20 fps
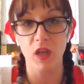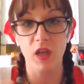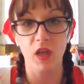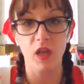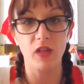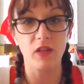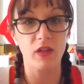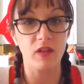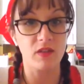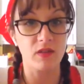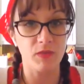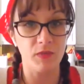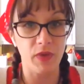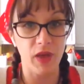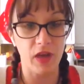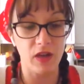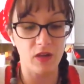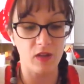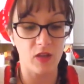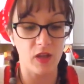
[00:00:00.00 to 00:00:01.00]
It doesn't
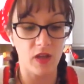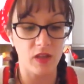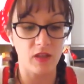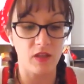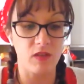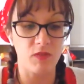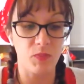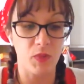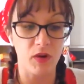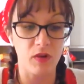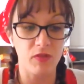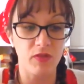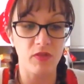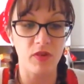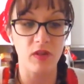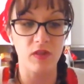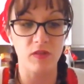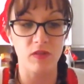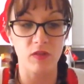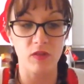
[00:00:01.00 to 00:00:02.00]
matter. Like this person
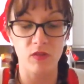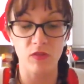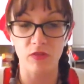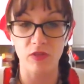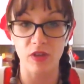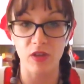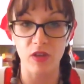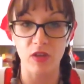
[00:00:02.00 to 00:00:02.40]
is using